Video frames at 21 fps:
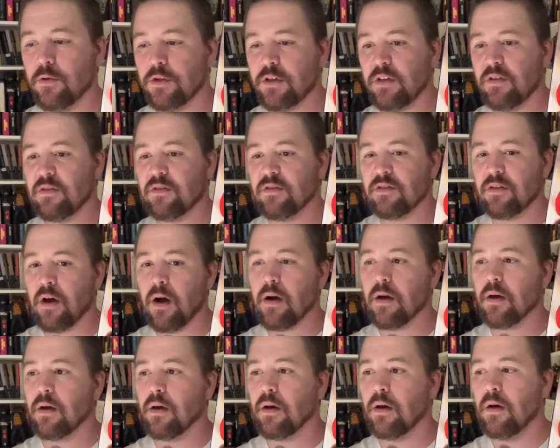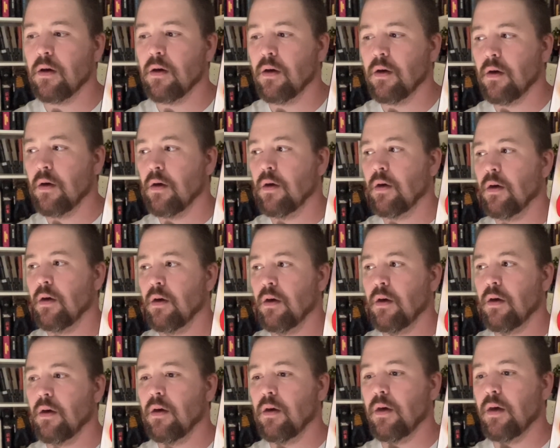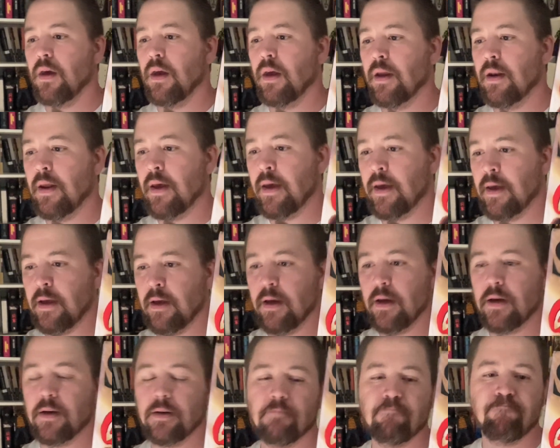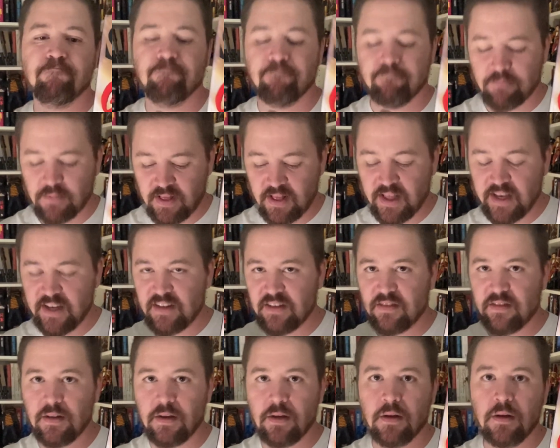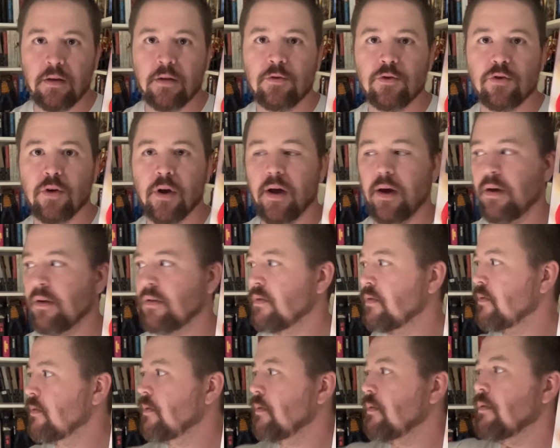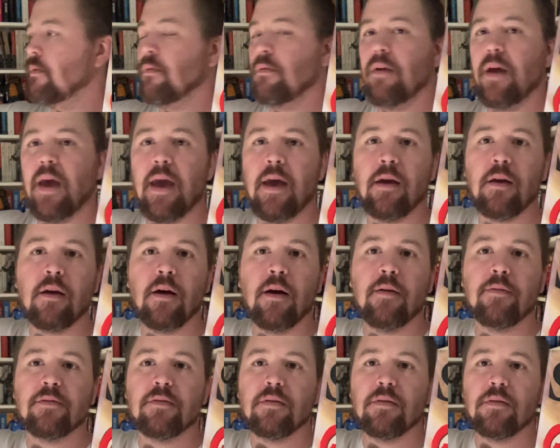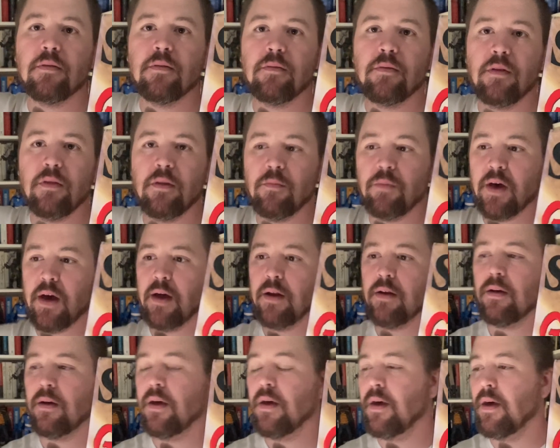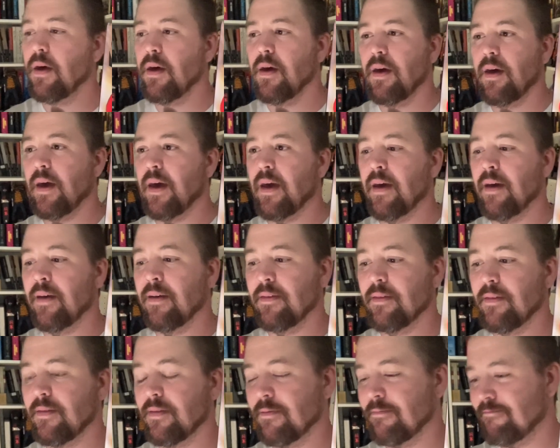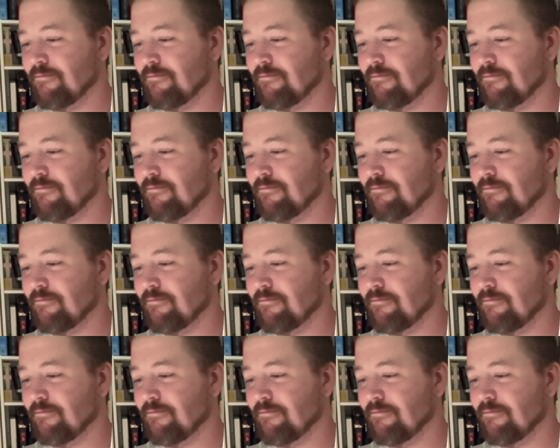she's stuck in a lacy dress, handcuffed to the bed, and